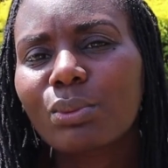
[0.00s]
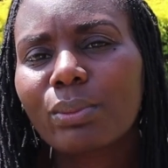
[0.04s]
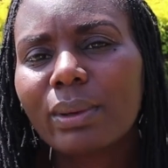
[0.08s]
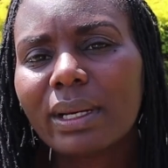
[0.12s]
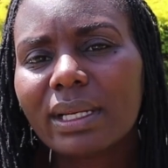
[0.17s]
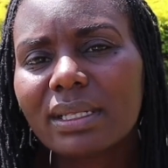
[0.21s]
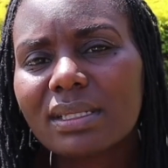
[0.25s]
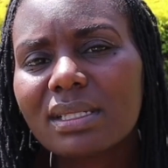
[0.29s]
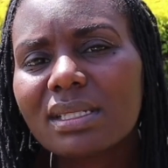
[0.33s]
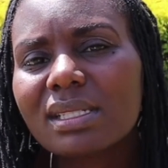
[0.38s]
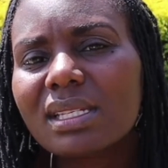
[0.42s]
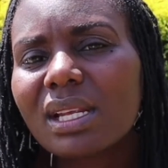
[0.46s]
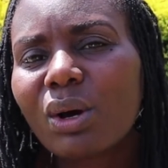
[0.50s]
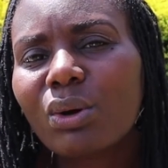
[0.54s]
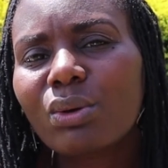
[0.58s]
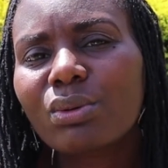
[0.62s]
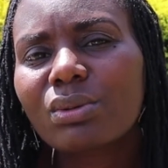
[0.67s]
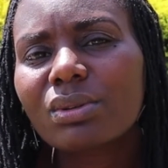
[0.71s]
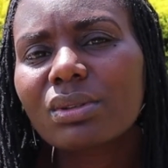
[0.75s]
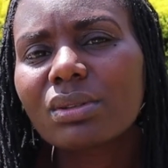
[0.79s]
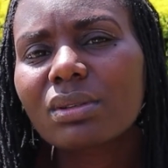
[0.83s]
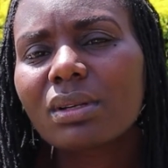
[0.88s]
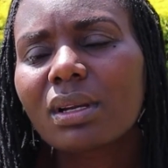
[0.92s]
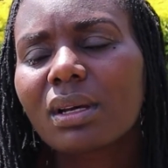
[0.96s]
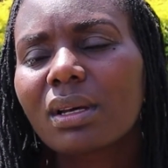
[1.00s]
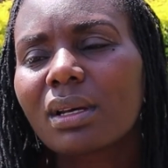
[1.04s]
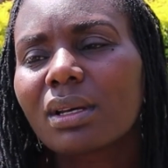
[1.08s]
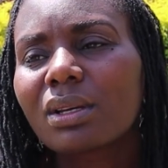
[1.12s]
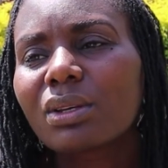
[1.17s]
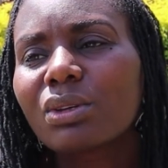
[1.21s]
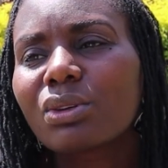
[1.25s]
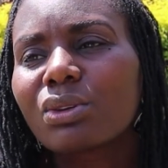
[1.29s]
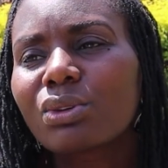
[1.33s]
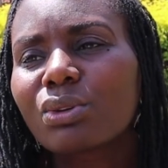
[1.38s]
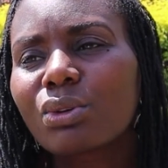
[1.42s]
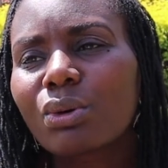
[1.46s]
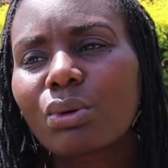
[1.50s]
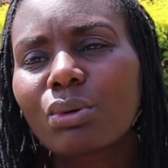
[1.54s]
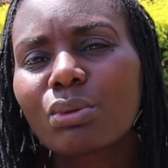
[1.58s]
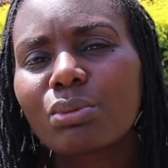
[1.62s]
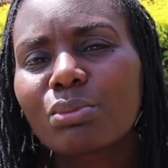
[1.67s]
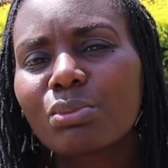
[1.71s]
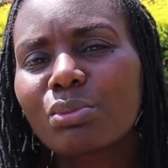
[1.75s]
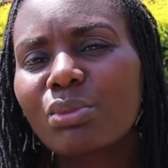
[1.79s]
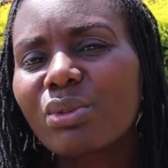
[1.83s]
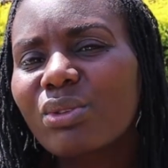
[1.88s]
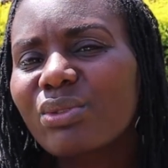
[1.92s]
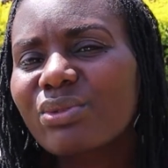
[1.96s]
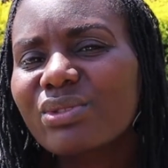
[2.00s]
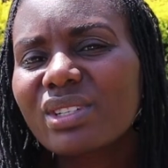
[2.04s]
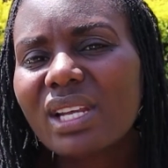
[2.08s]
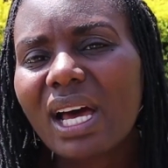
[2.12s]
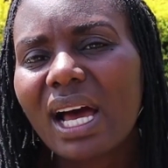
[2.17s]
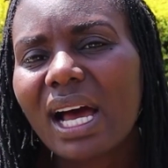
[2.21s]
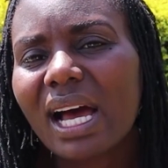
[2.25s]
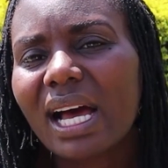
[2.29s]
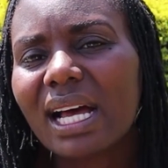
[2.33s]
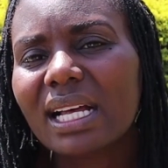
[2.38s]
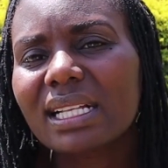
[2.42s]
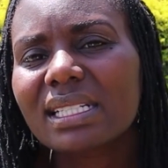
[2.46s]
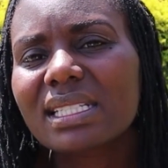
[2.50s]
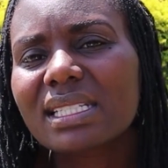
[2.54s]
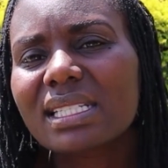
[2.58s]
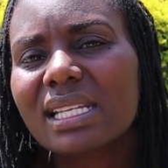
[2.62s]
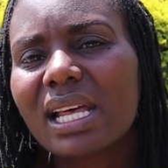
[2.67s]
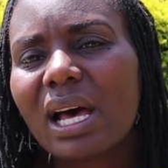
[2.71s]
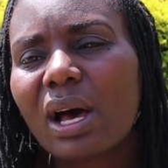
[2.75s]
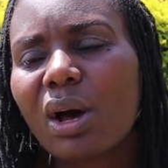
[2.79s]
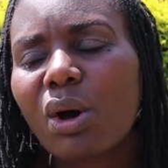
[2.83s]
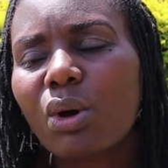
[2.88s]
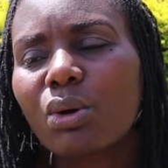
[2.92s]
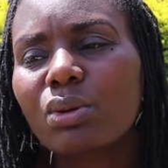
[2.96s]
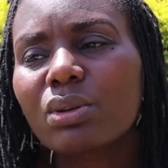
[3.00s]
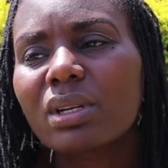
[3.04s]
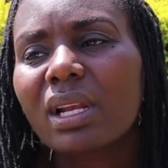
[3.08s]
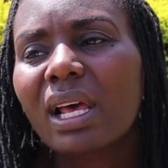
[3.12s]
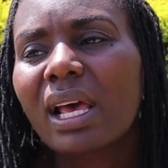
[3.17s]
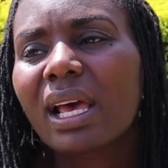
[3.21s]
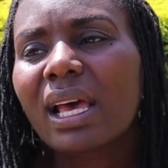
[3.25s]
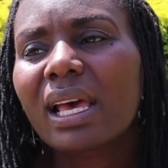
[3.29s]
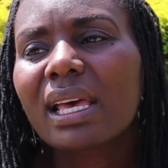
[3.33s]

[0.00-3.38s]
went down, moved her hands down,